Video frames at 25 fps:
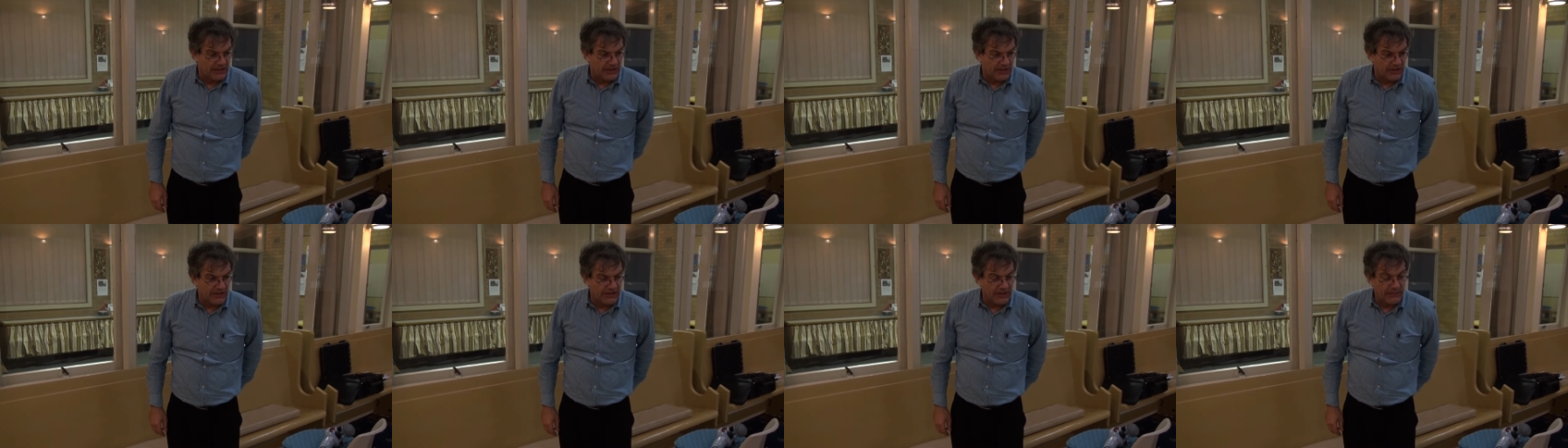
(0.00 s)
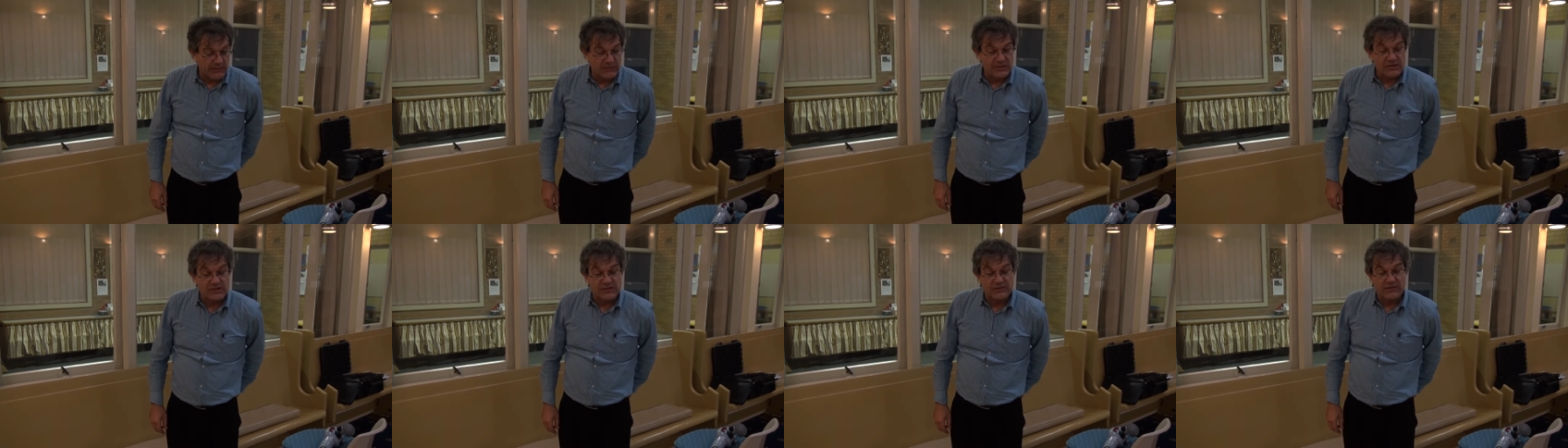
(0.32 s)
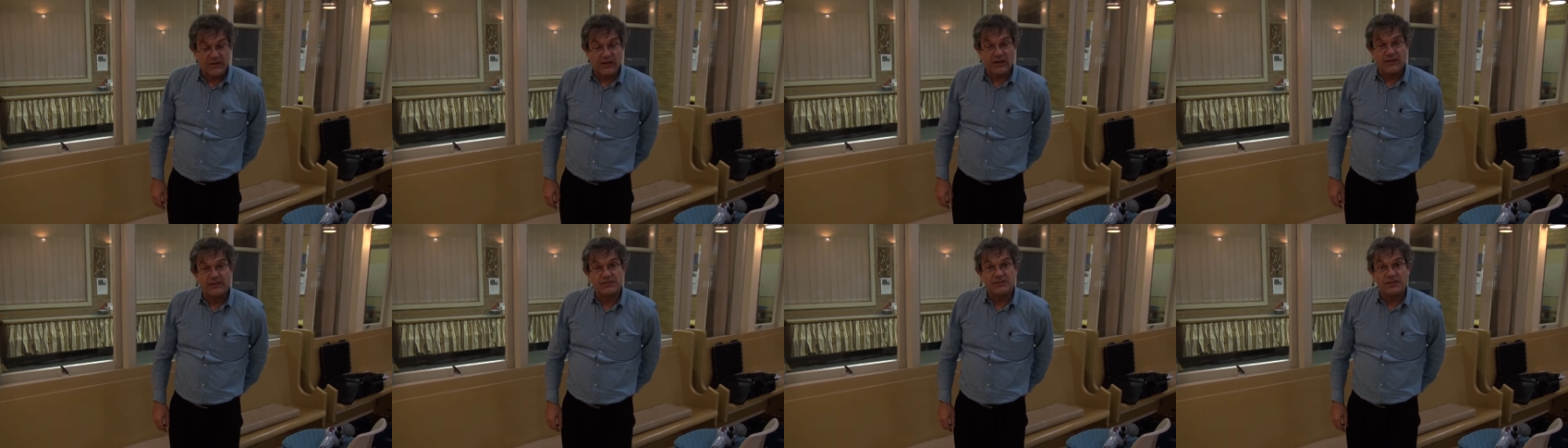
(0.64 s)
that was as
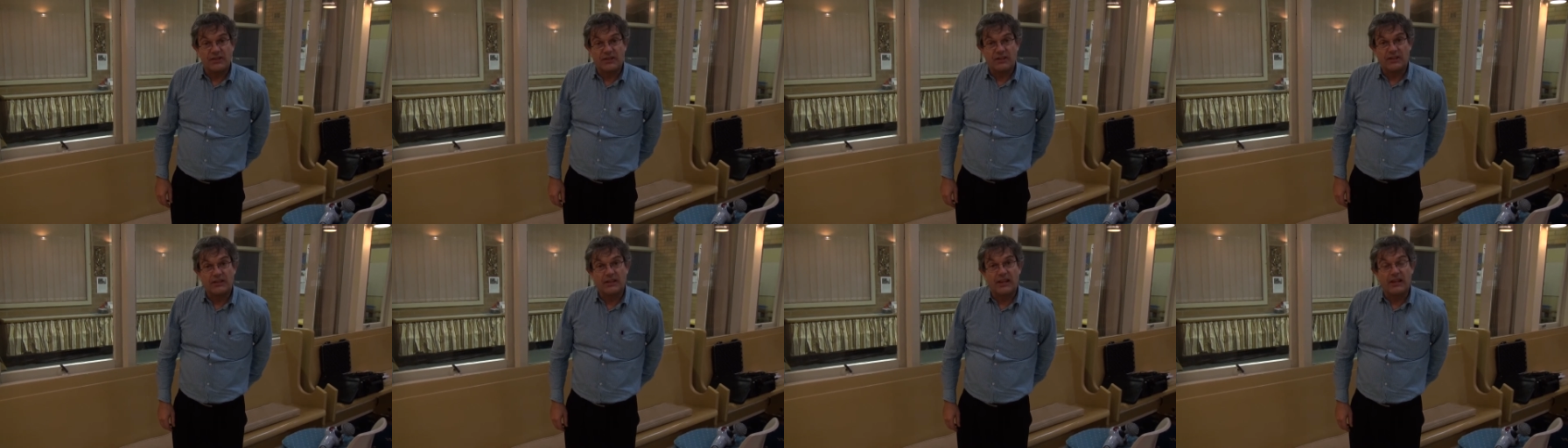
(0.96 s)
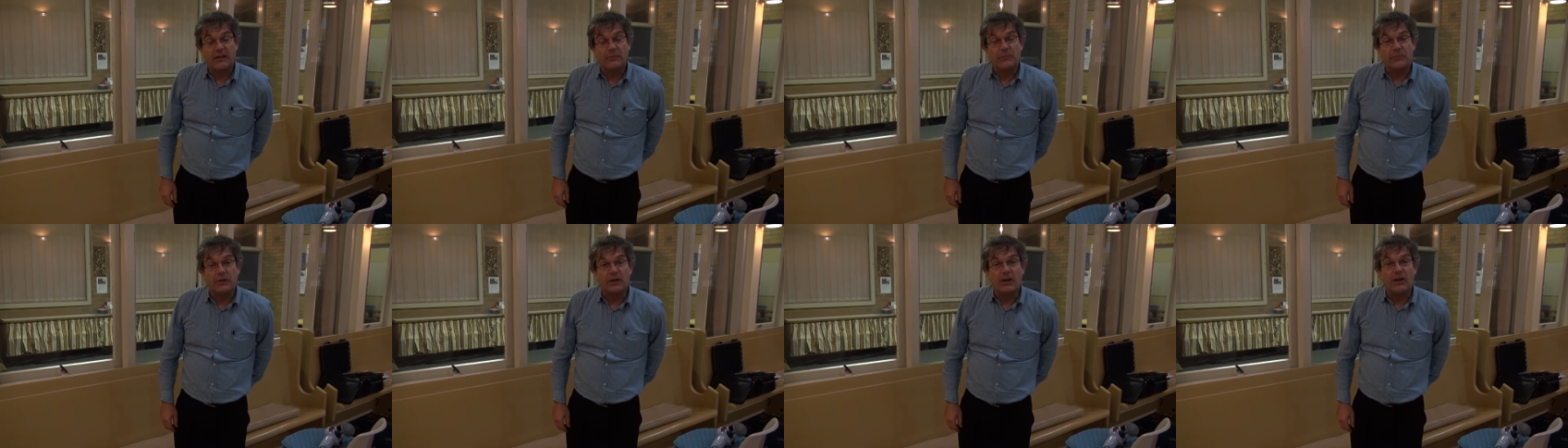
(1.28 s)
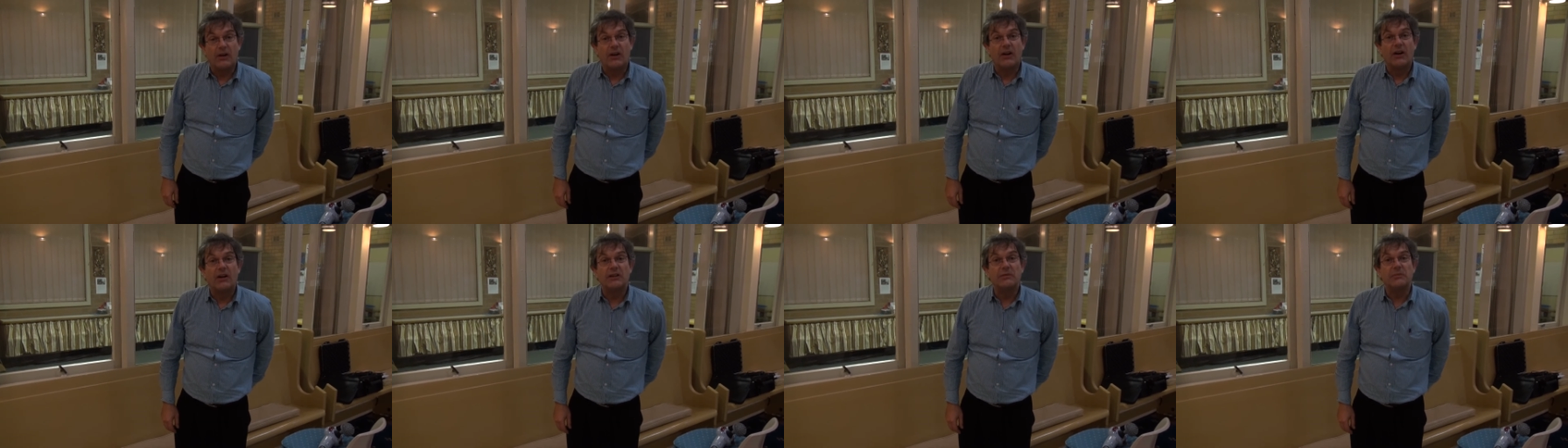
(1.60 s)
far as I could get
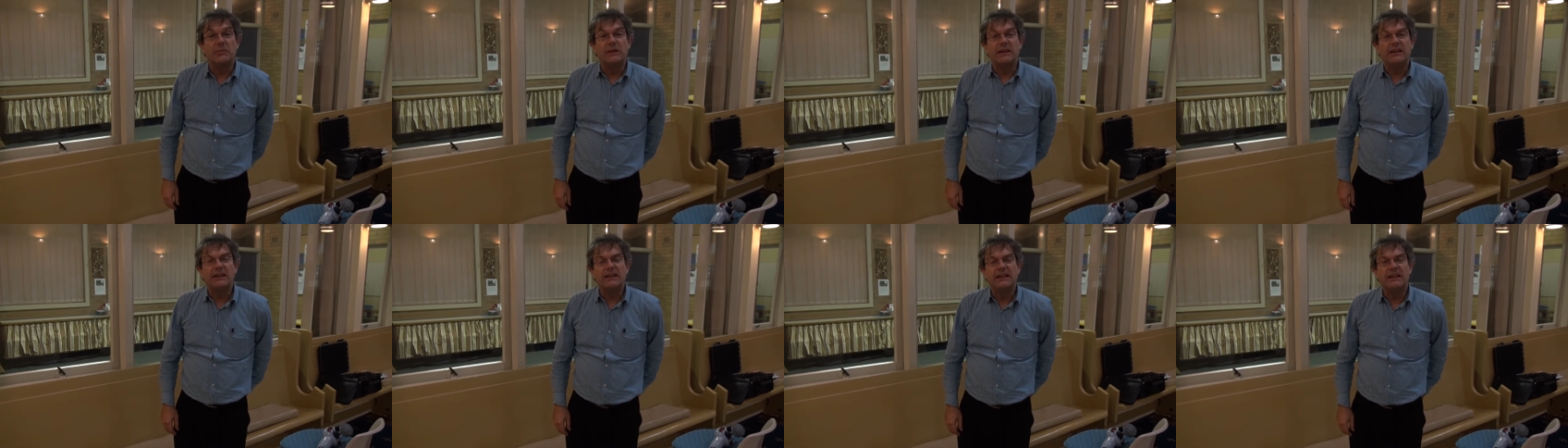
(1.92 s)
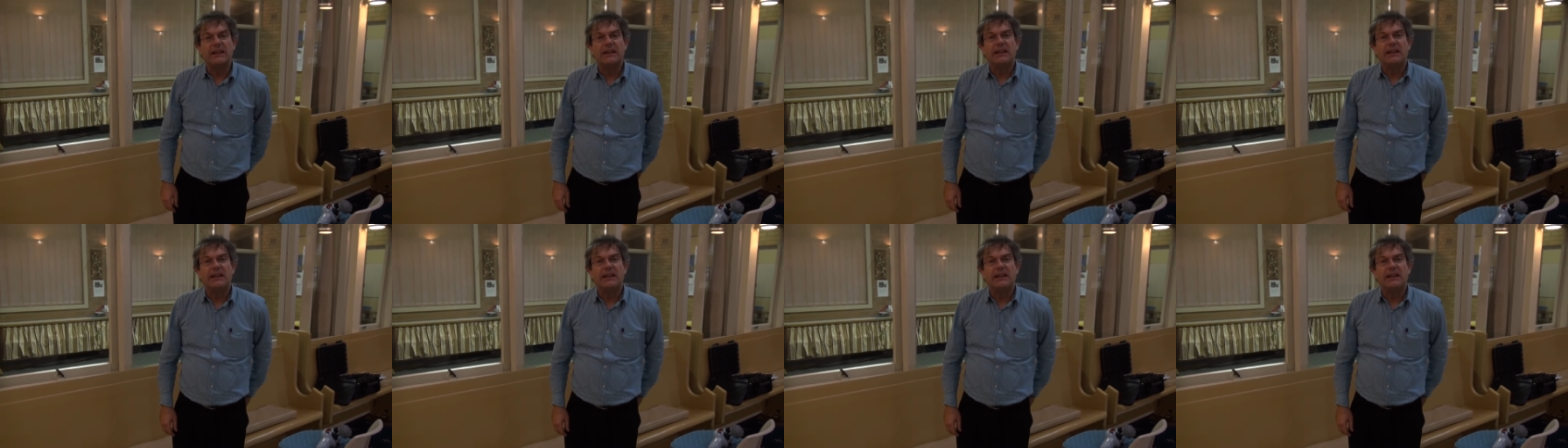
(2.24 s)
behind me.